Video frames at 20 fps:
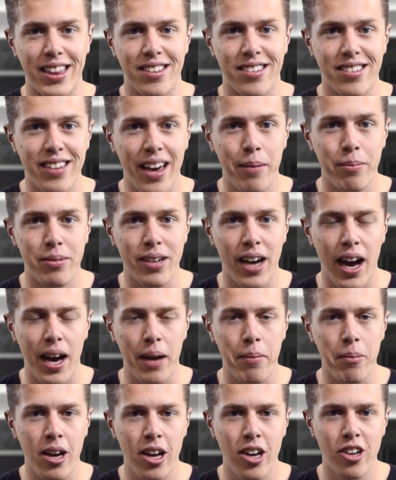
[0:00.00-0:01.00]
the same
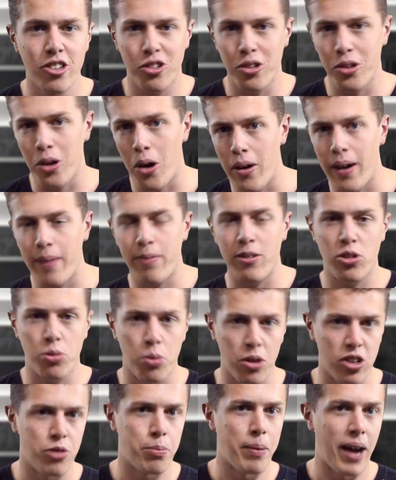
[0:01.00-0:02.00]
time so you don't have to
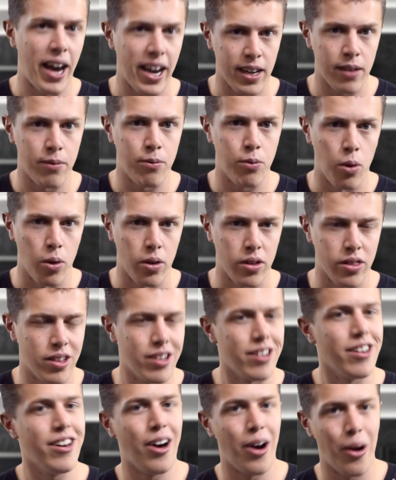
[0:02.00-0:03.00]
switch back and
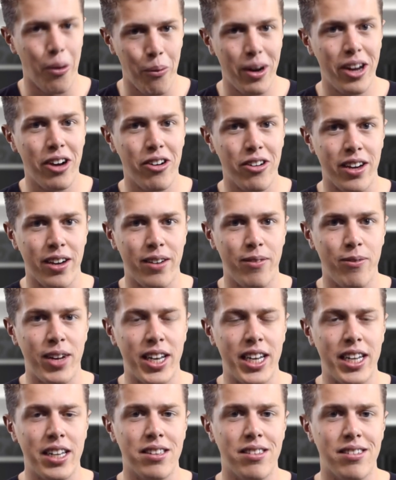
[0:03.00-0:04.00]
forth. A real
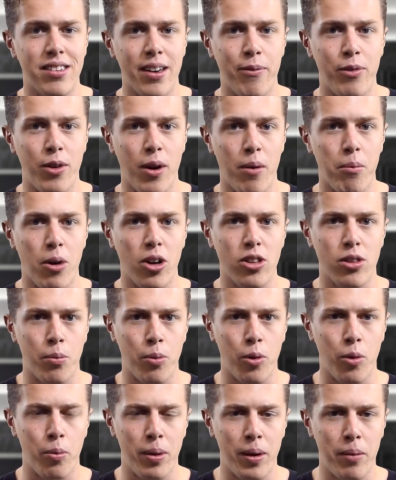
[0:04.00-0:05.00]
convenience if you have
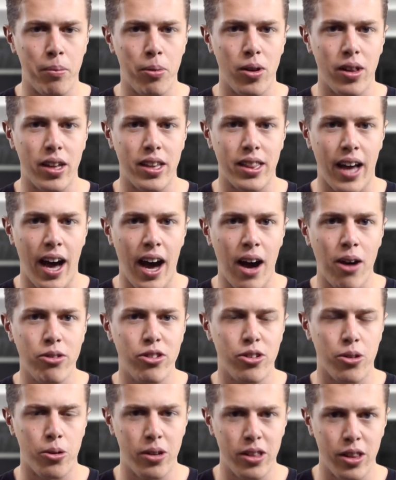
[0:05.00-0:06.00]
multiple people in the
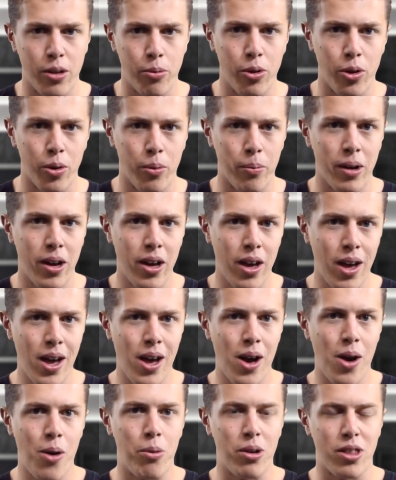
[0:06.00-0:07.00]
house or in the room.
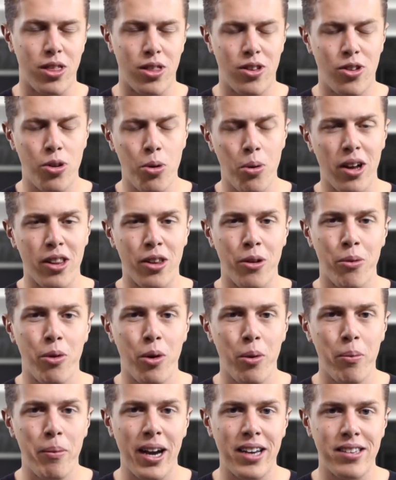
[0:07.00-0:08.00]
With 2 other
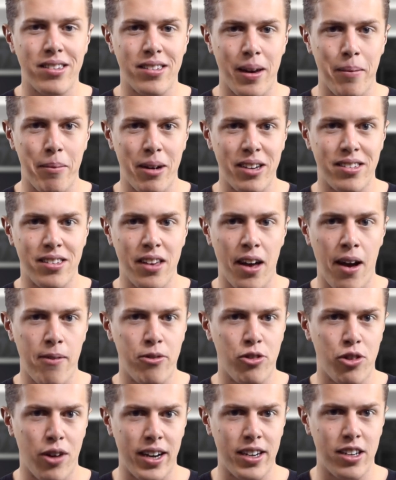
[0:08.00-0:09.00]
roommates and
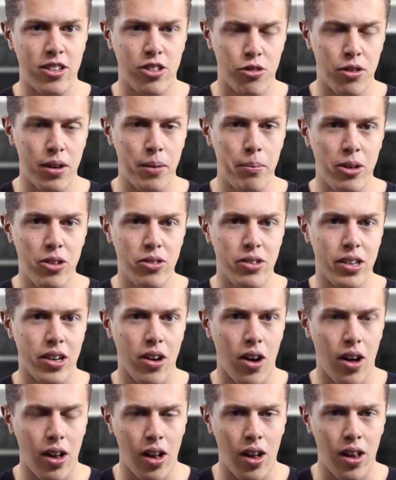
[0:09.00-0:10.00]
myself trying to stream
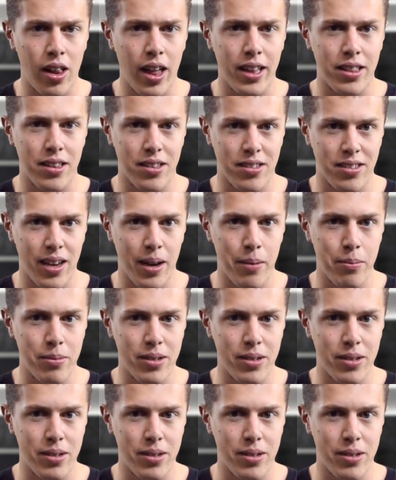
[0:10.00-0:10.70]
music all at the same